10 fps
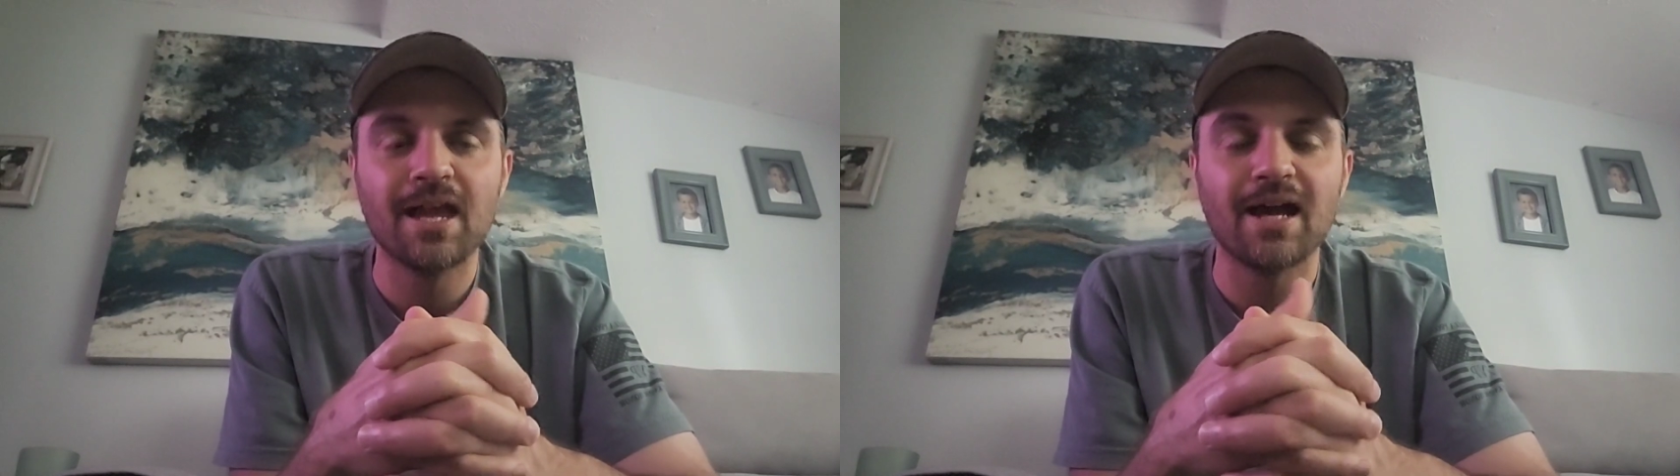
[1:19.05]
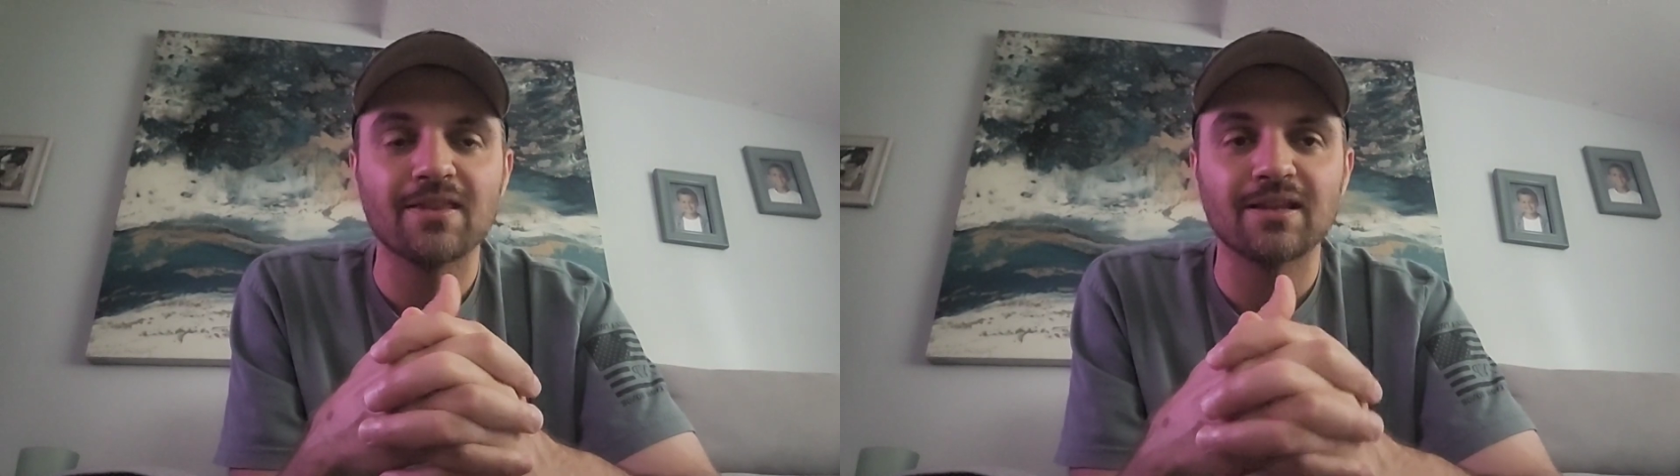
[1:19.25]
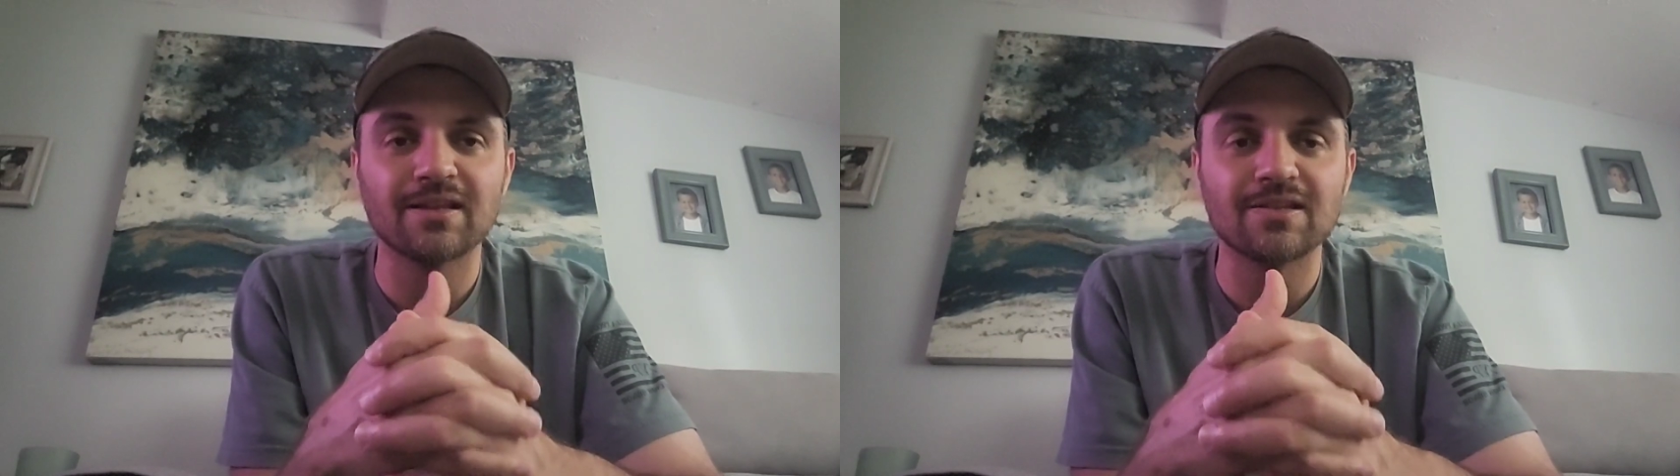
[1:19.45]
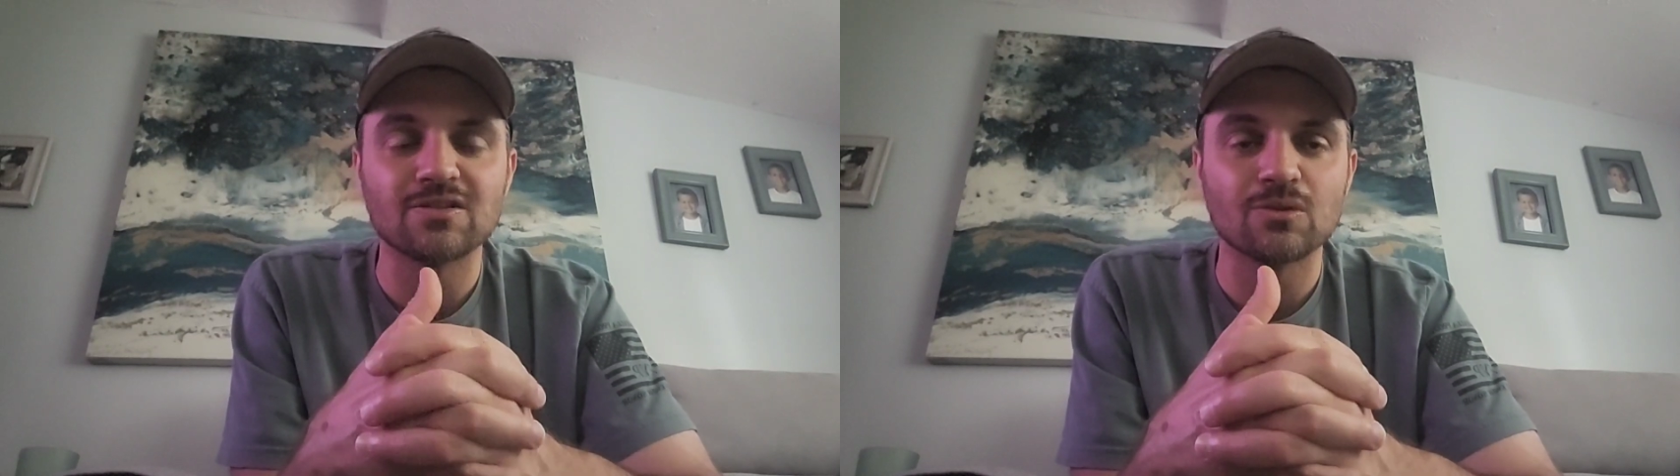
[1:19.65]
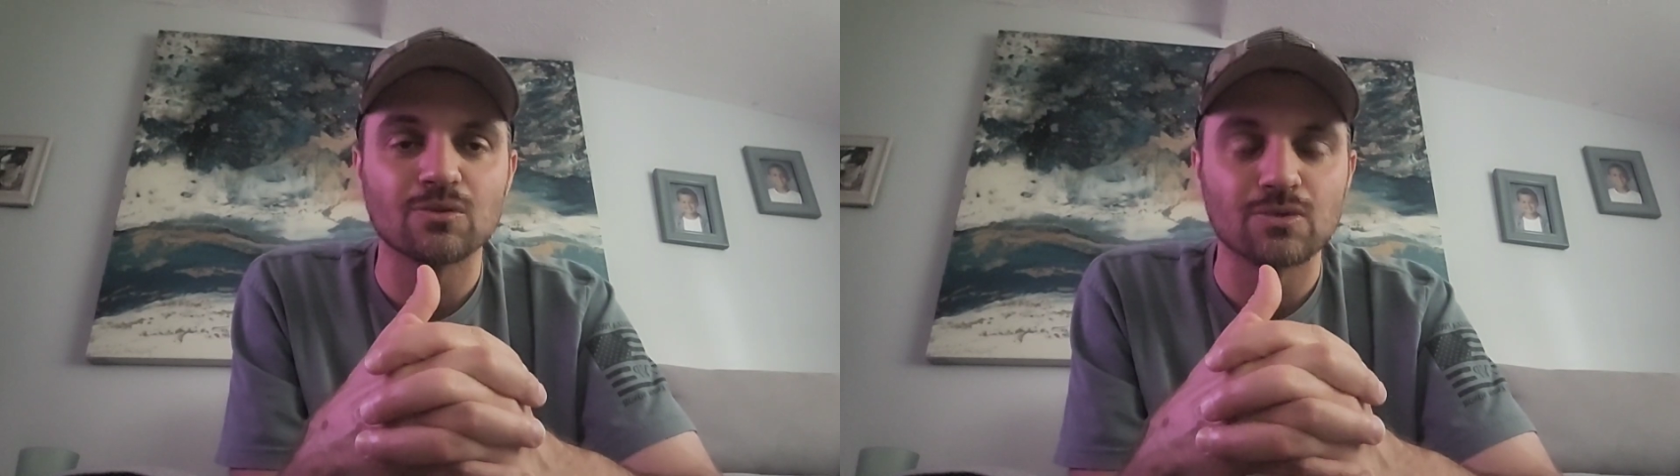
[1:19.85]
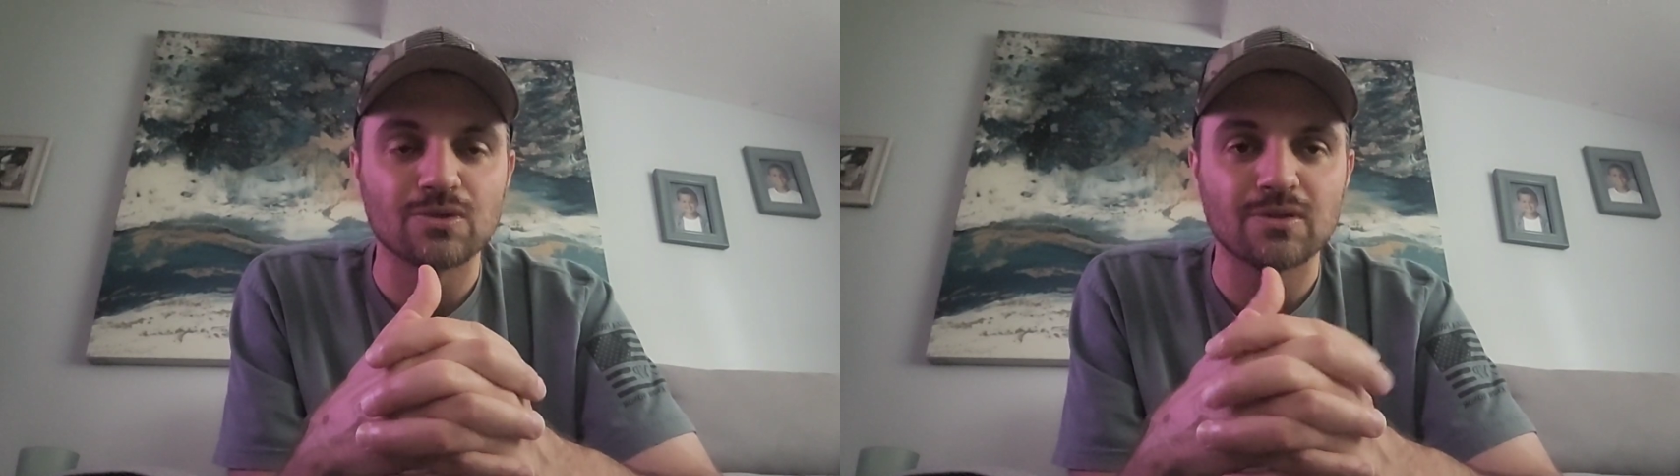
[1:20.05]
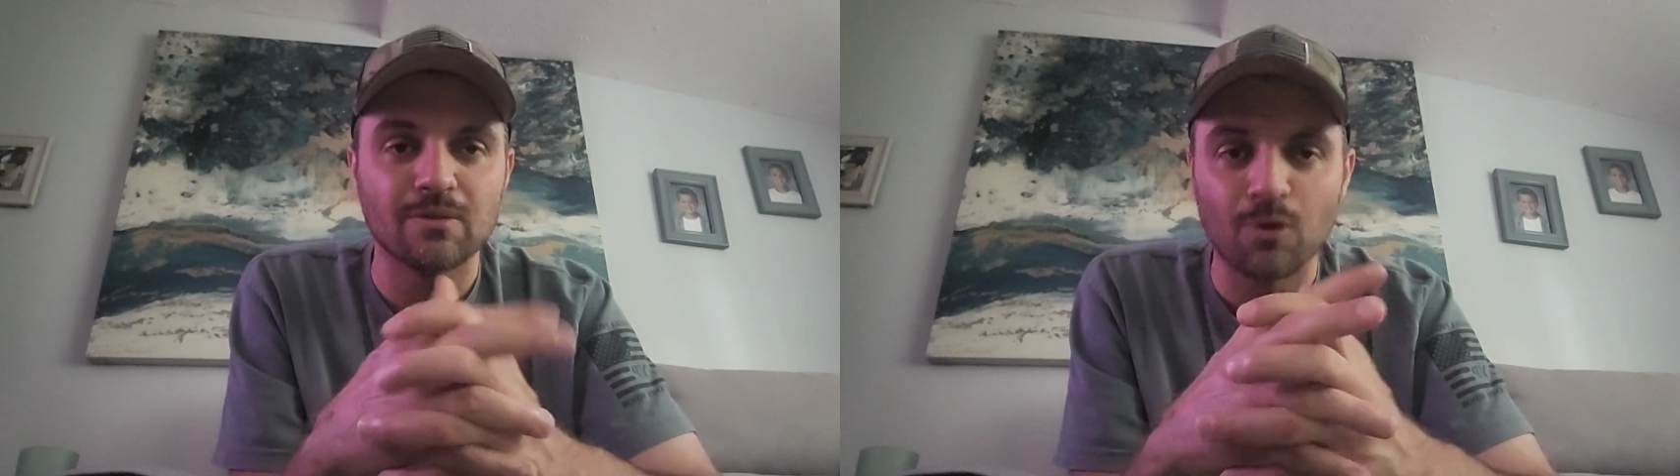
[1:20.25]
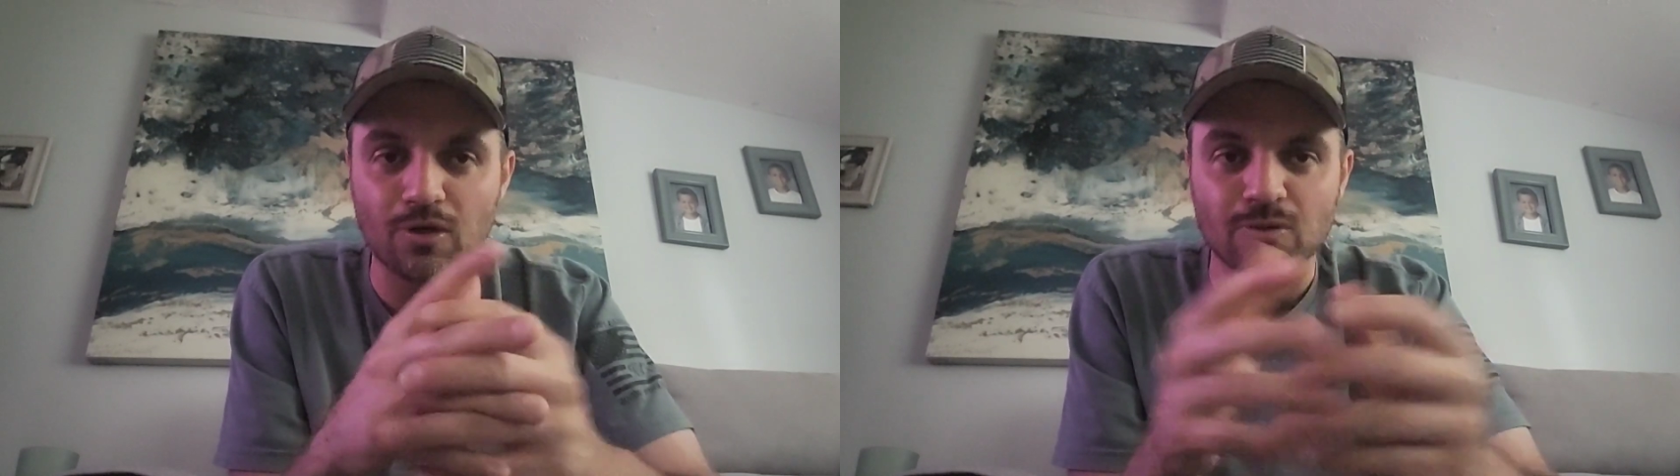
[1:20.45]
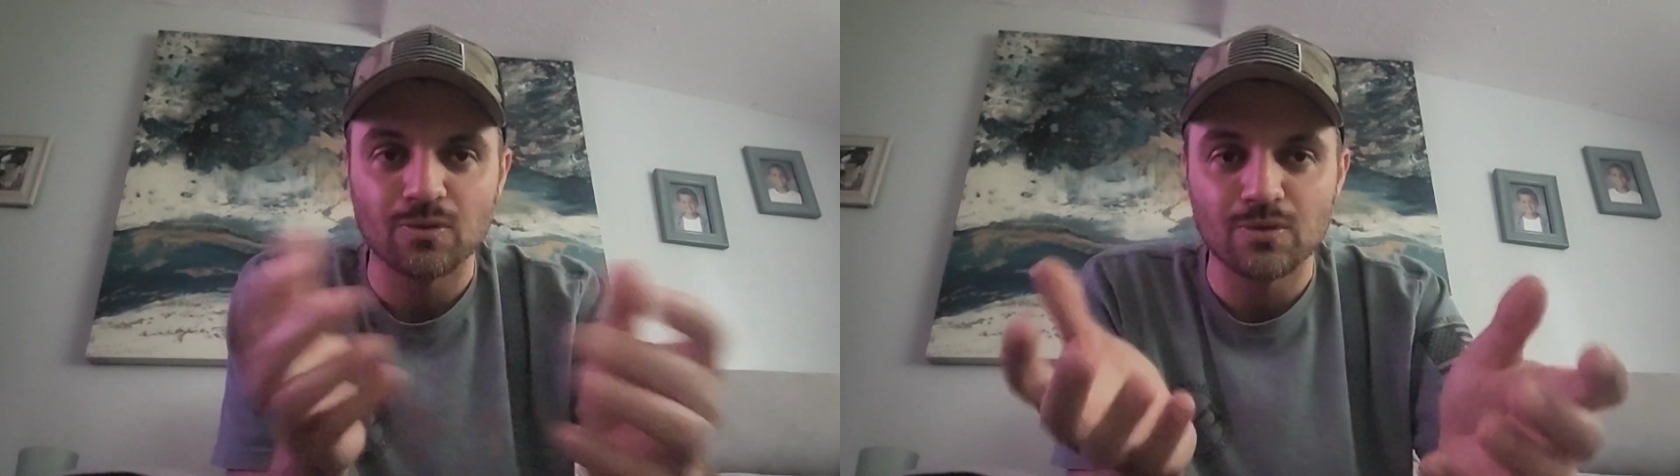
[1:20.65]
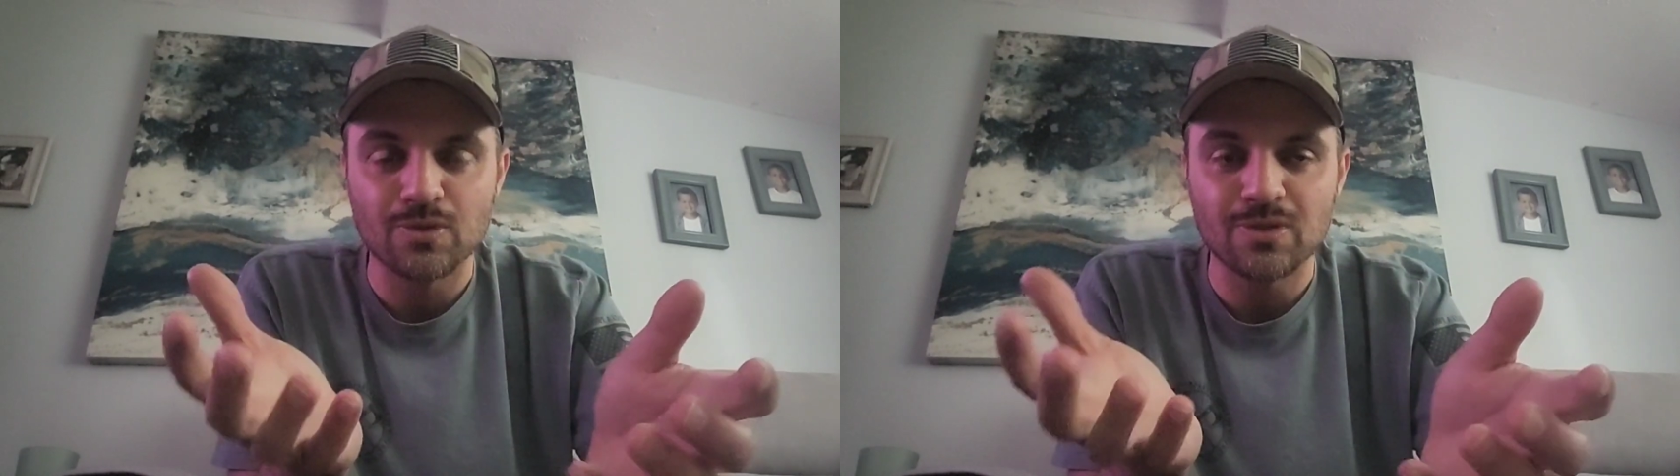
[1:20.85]
I think these tools, the more
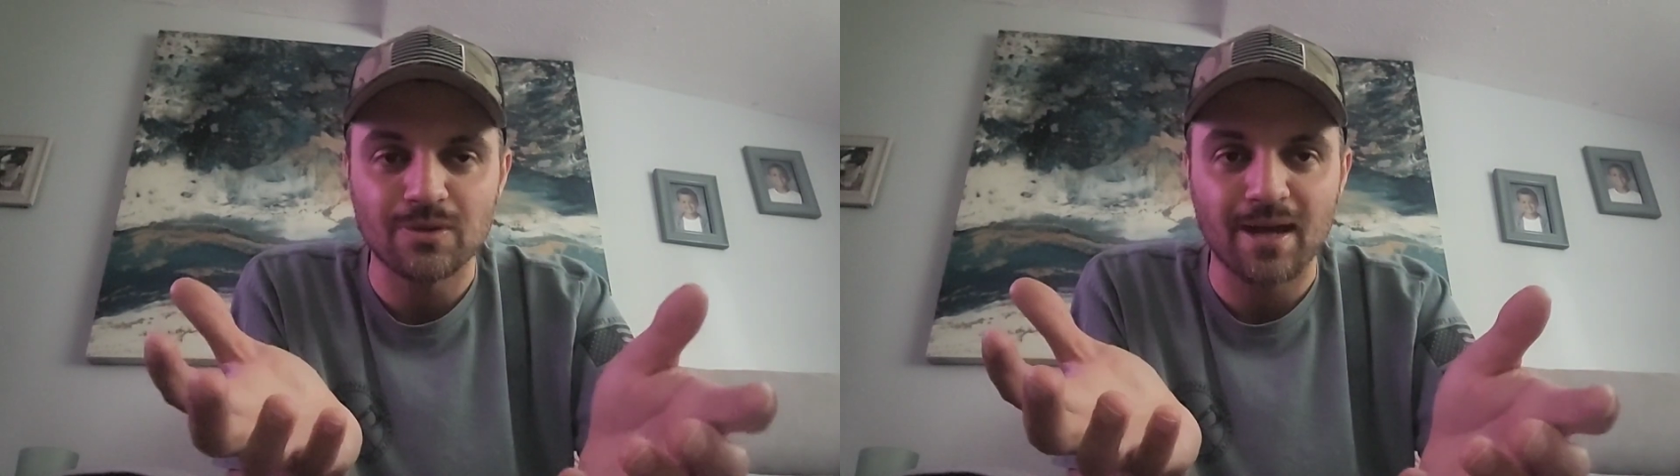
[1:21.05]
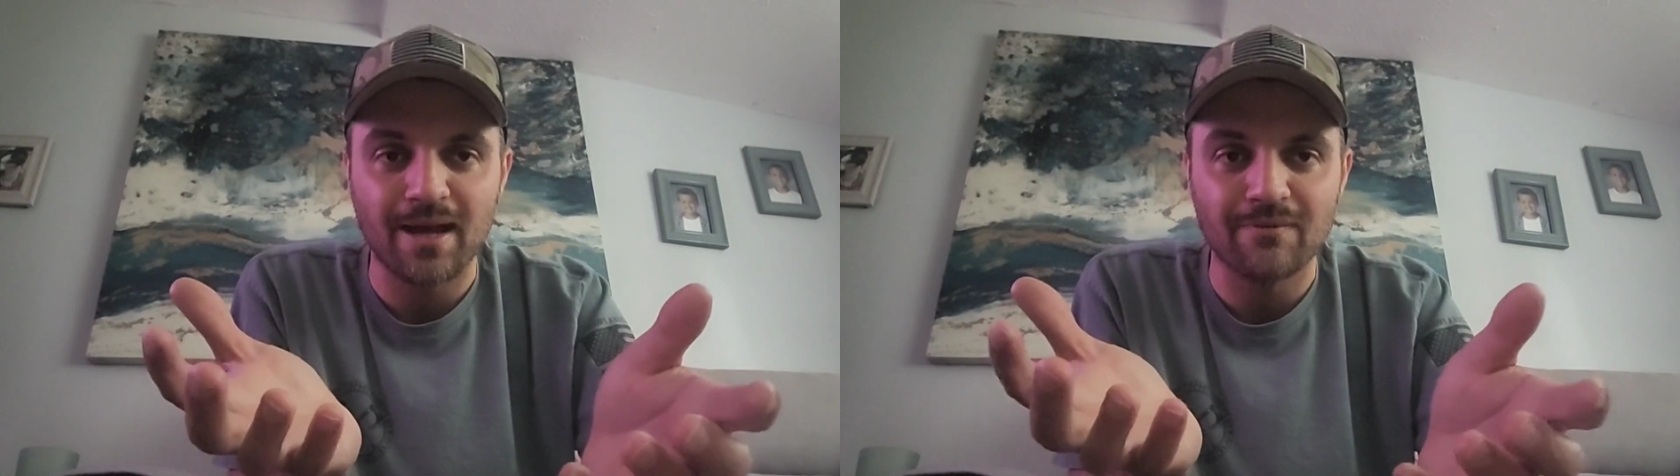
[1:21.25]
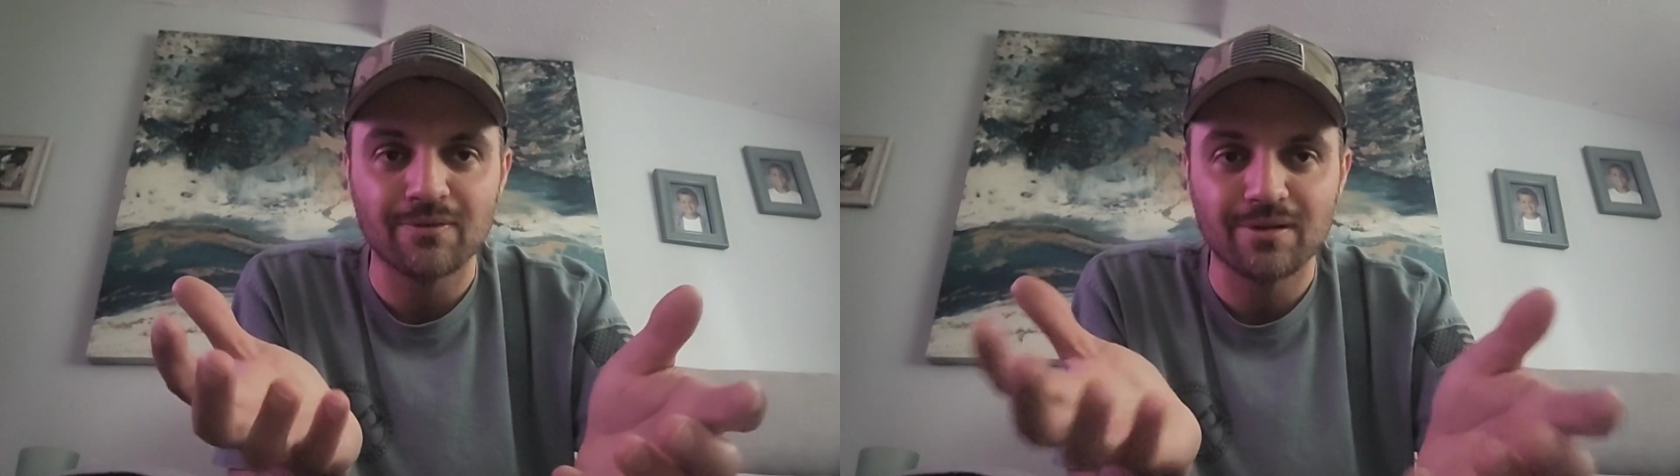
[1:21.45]
tools you have,